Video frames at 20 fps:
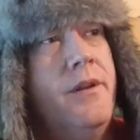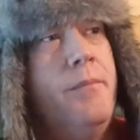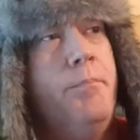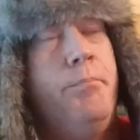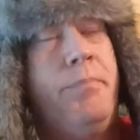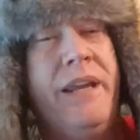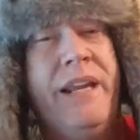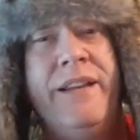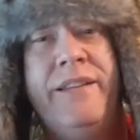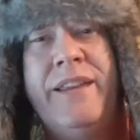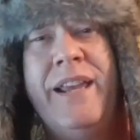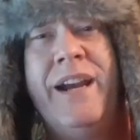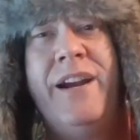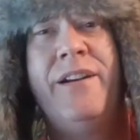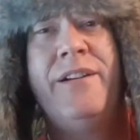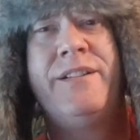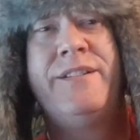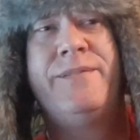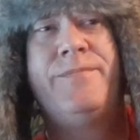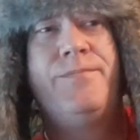being
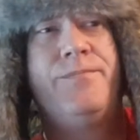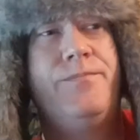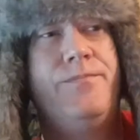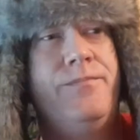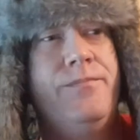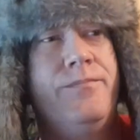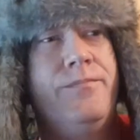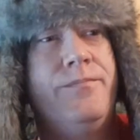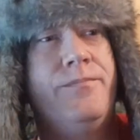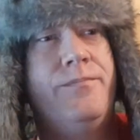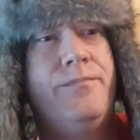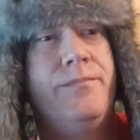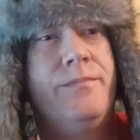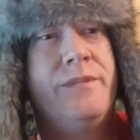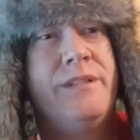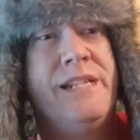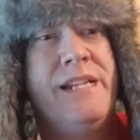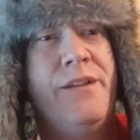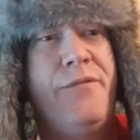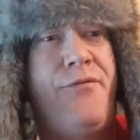there
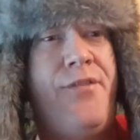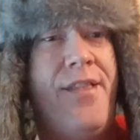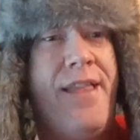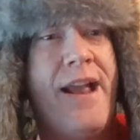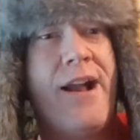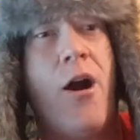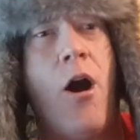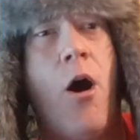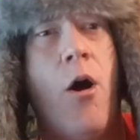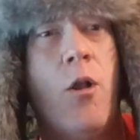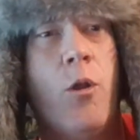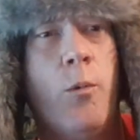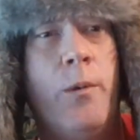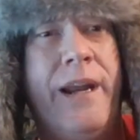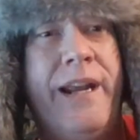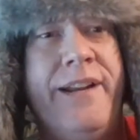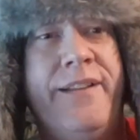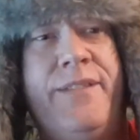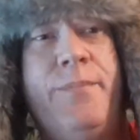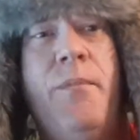didn't feel like
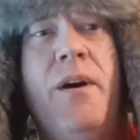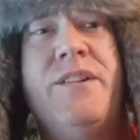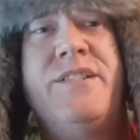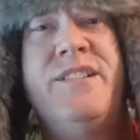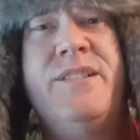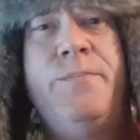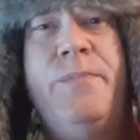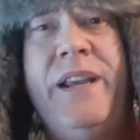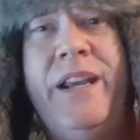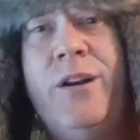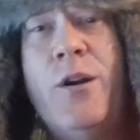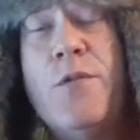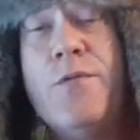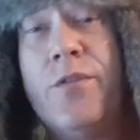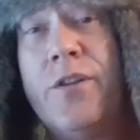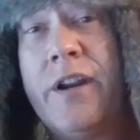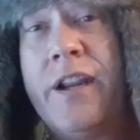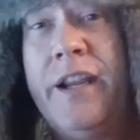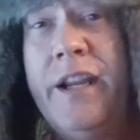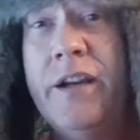Halloween as much as being
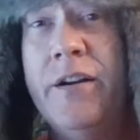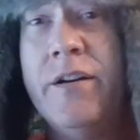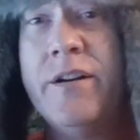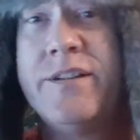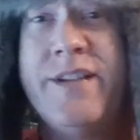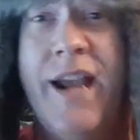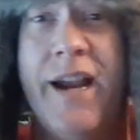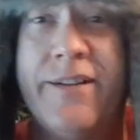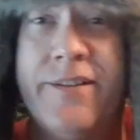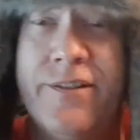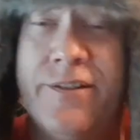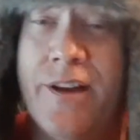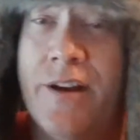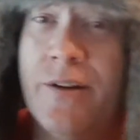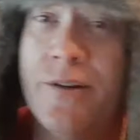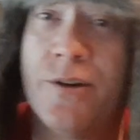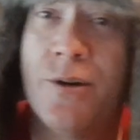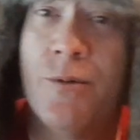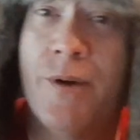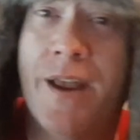over here in Texas. I
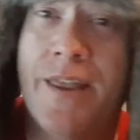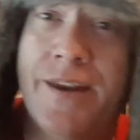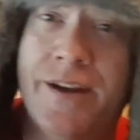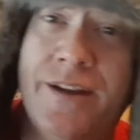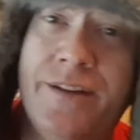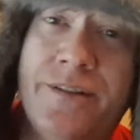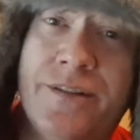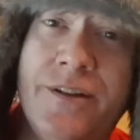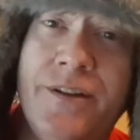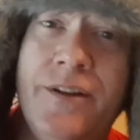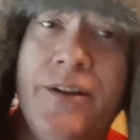don't know why that is.